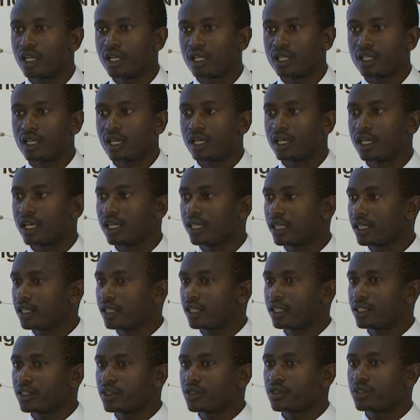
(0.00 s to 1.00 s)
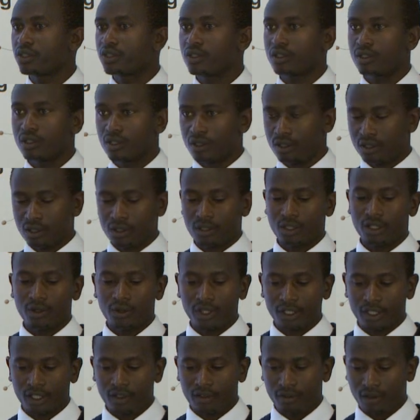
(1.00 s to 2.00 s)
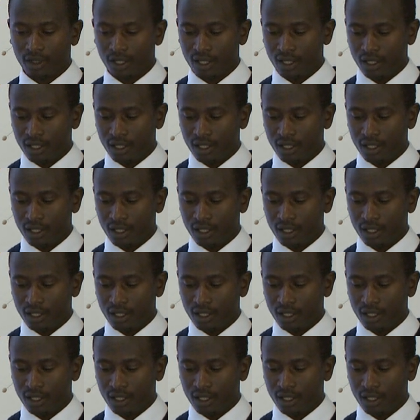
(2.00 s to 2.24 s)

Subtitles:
and other things, in the whatever.